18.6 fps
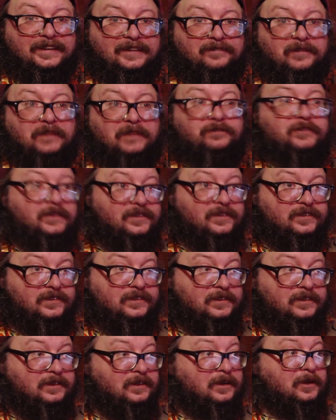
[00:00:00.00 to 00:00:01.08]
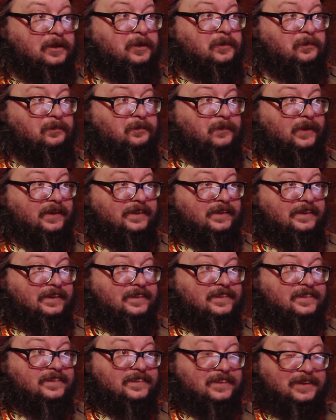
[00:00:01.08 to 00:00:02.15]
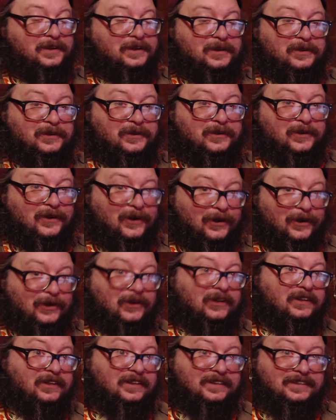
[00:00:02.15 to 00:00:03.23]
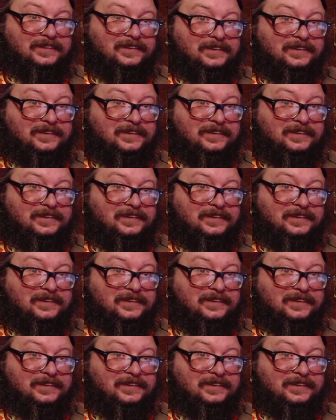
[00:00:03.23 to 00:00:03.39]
Memphis, but it's all